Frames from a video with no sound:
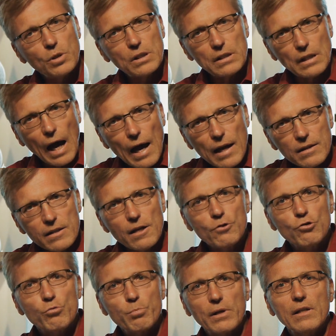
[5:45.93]
The book of
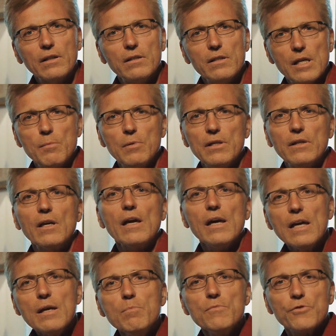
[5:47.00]
Daniel also
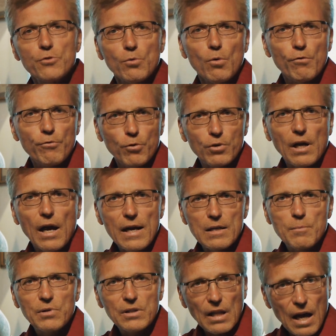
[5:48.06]
speaks of a
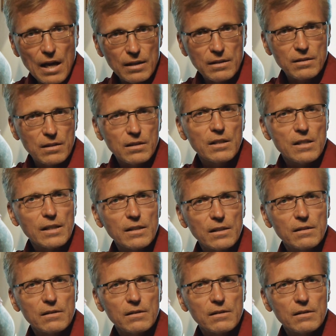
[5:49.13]
judgment in session.